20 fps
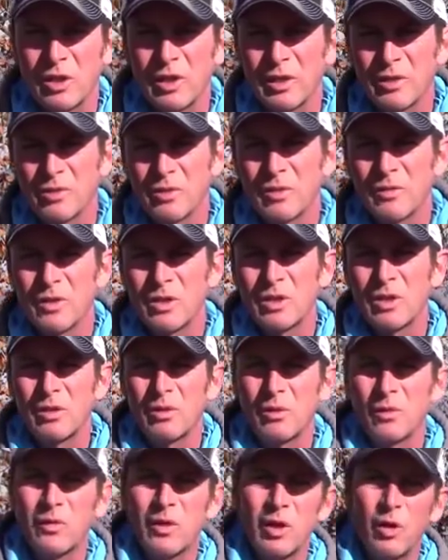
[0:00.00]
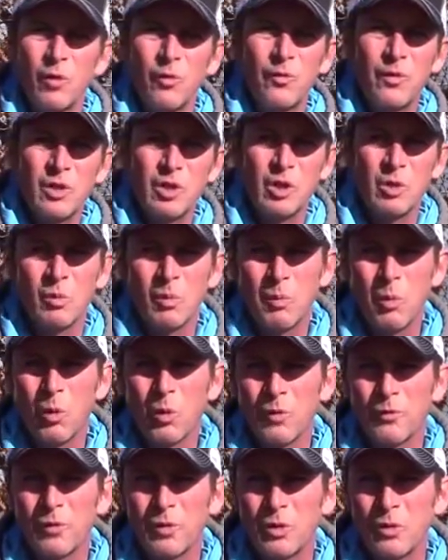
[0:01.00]
Guide Service. Got another video fishing
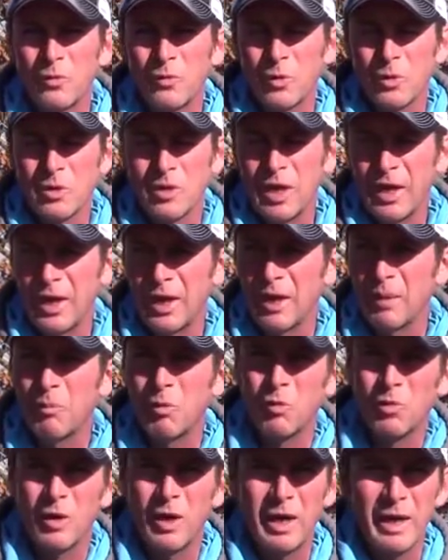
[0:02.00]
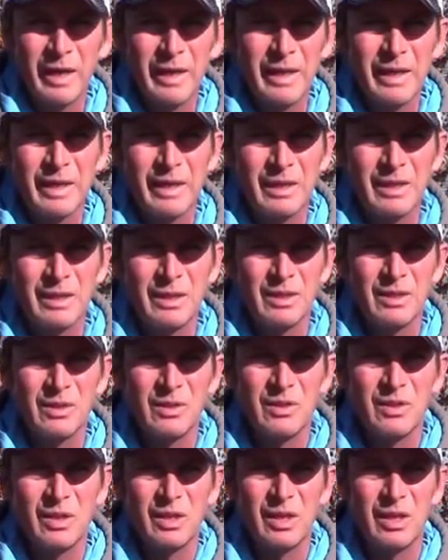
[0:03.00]
report for you for Table Rock. It
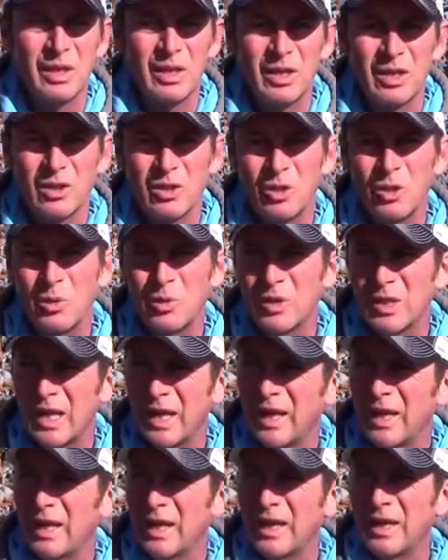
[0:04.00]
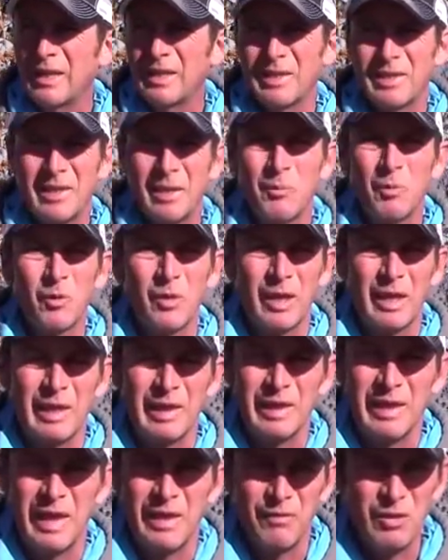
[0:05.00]
is Tuesday, December the
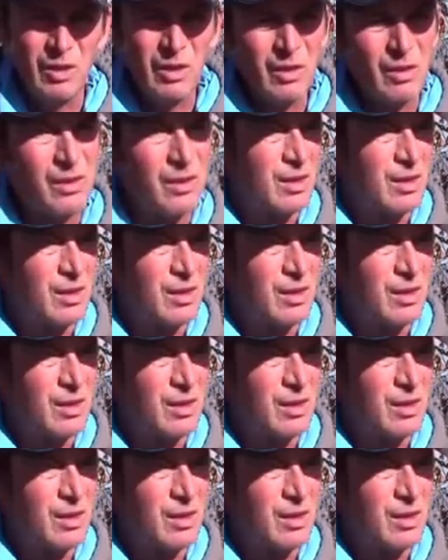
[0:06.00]
11th.